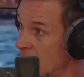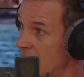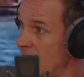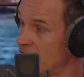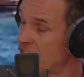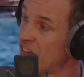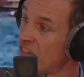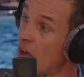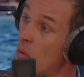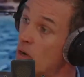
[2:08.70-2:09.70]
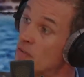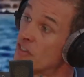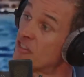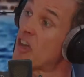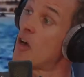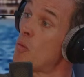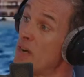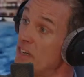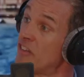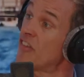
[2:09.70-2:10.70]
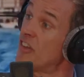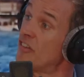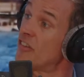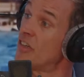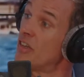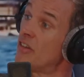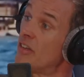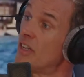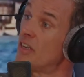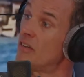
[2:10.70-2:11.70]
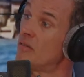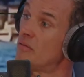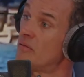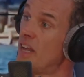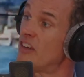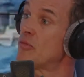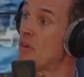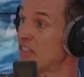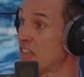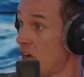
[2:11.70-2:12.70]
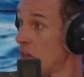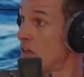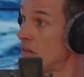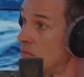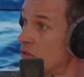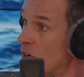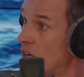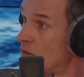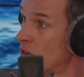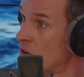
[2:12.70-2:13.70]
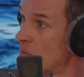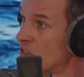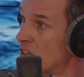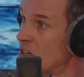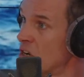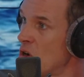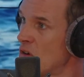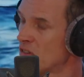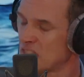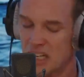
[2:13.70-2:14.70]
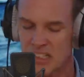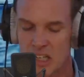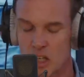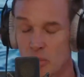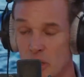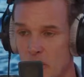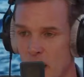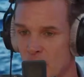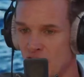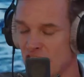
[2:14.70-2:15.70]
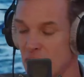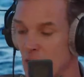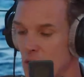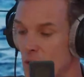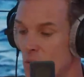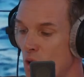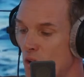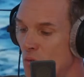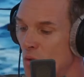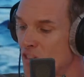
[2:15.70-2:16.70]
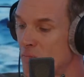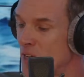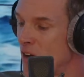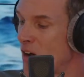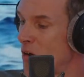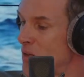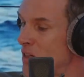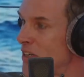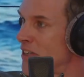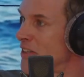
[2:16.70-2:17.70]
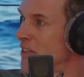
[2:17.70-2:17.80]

And she's now one of the star witnesses in Najib Razak's other trial for corruption. So tell us a little bit about Jasmine Liu and what's been going on with her.